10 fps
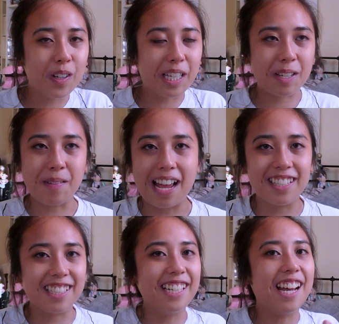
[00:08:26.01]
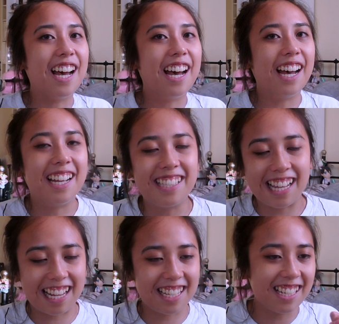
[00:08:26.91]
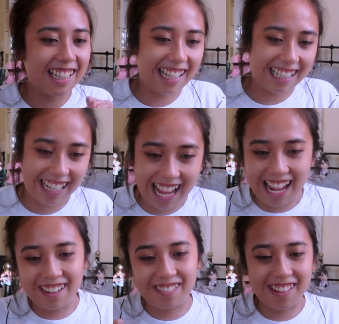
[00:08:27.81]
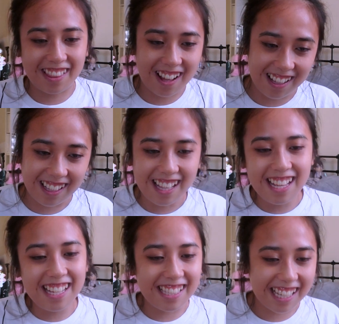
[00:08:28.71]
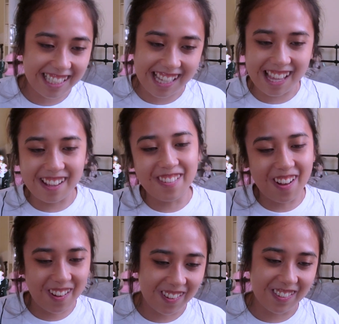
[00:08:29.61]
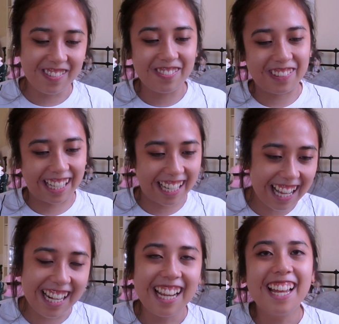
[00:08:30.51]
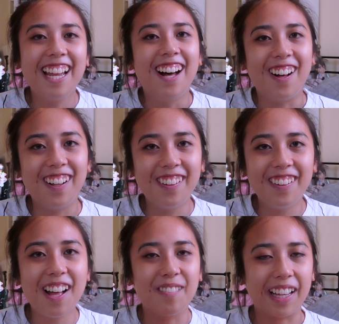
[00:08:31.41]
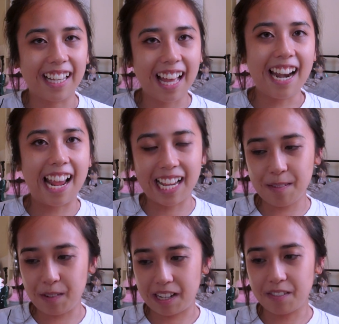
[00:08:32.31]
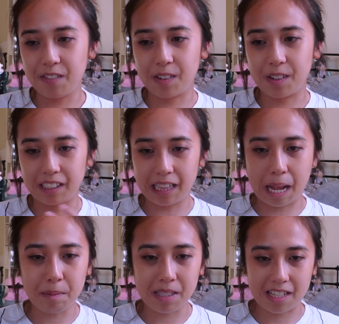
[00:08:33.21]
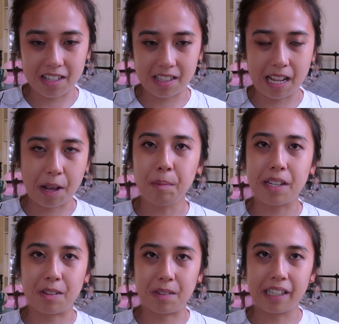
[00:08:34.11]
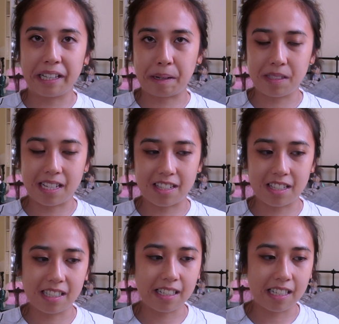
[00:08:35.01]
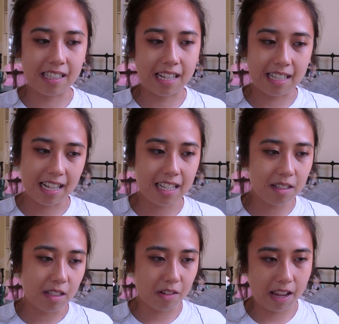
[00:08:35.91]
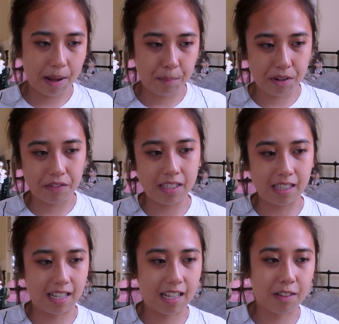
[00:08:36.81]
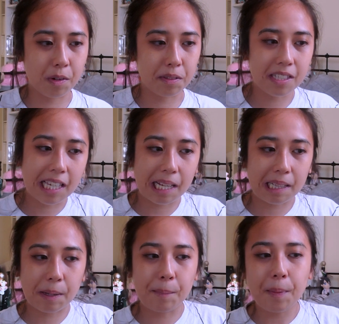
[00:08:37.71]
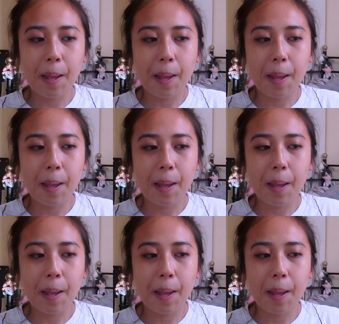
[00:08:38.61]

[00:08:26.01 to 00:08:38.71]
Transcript: Can you imagine a stage like that with all six of them? Oh my god. Oh my god, I can't wait for collab stages. I hope they do collab stages because they did do that previously in Roads to Kingdom.